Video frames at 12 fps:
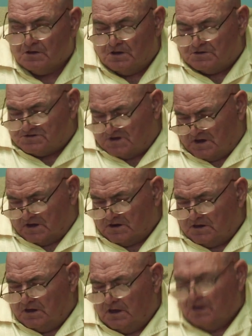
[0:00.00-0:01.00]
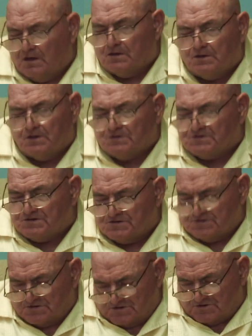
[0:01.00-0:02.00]
is that He is
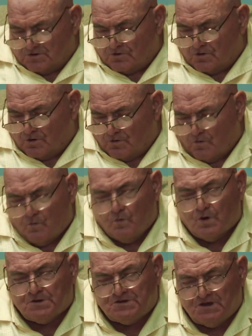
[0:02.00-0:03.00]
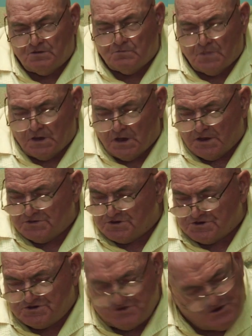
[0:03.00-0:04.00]
so wanting man to